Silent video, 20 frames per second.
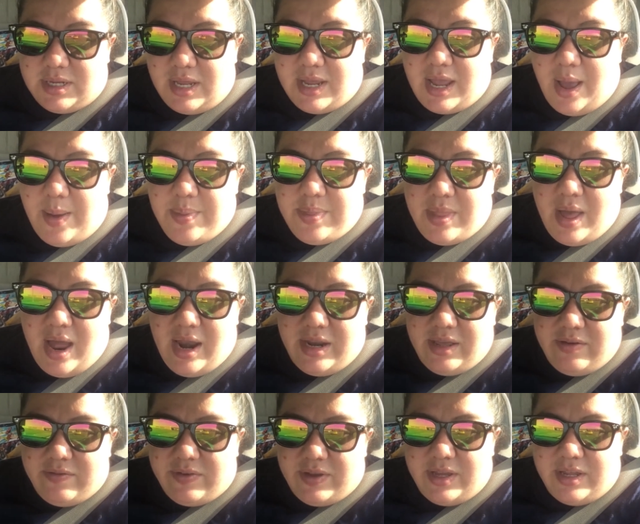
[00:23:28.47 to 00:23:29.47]
Like, I'm not
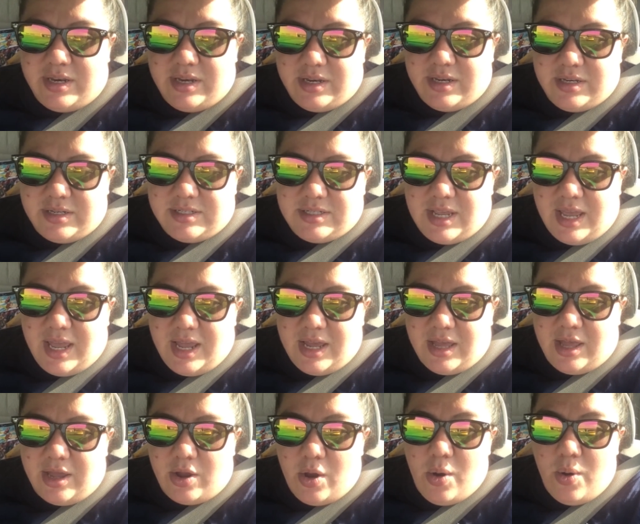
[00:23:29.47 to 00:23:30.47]
even saying
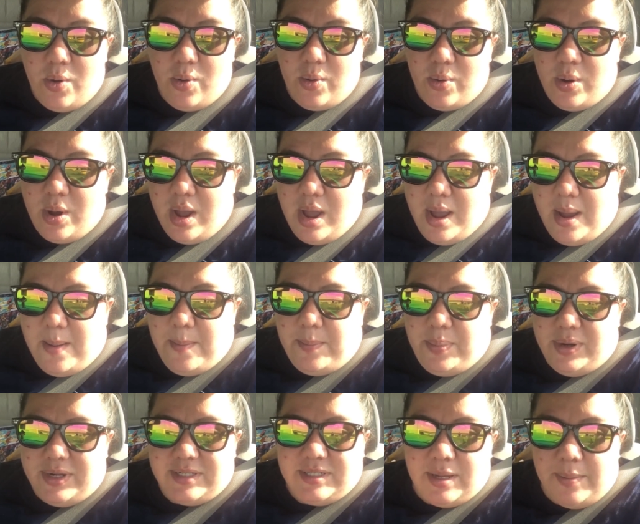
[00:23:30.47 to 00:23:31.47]
like, oh,
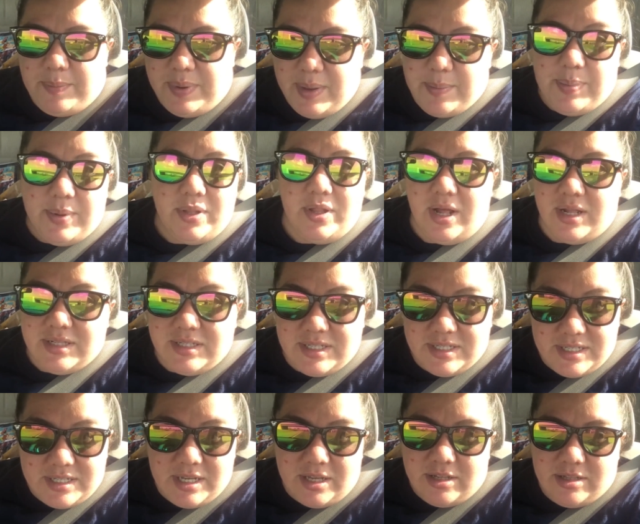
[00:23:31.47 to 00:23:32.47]
put some people on
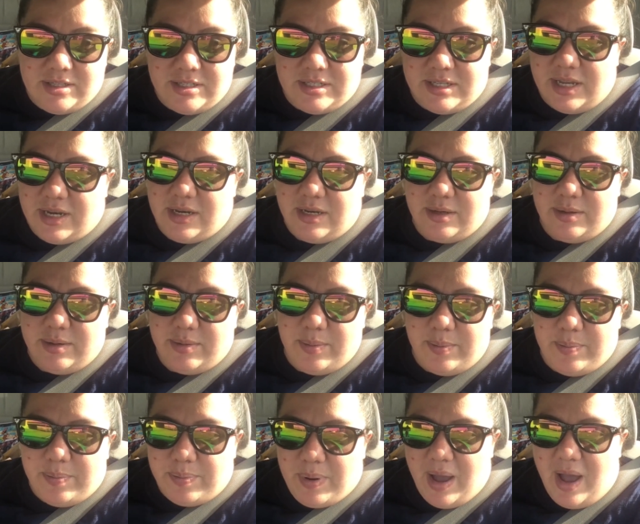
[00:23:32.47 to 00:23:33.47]
stilts
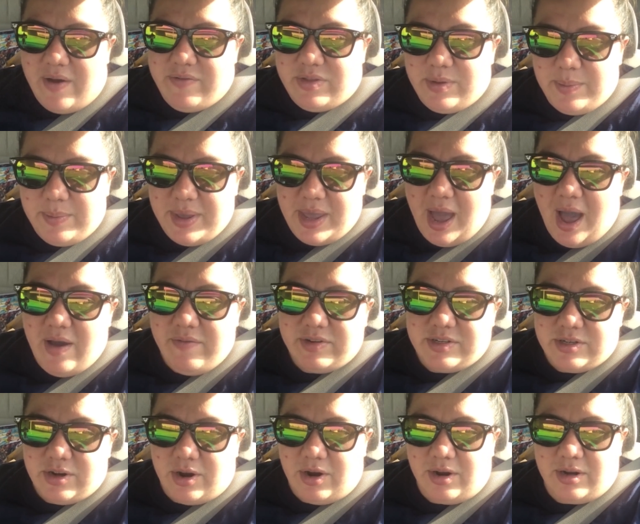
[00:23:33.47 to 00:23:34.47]
and have them be
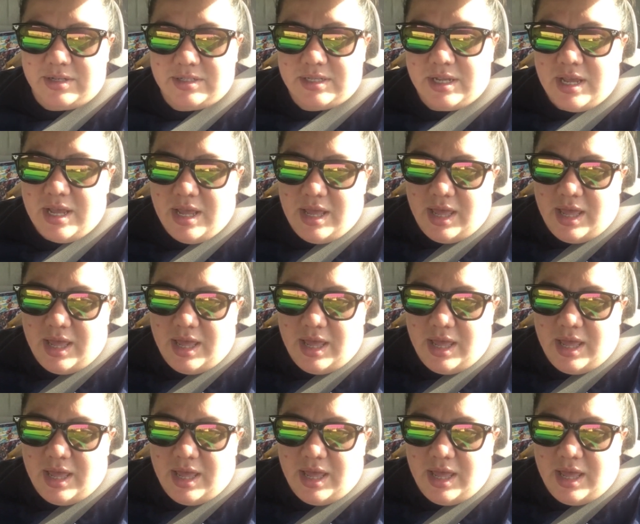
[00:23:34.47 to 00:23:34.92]
avatars.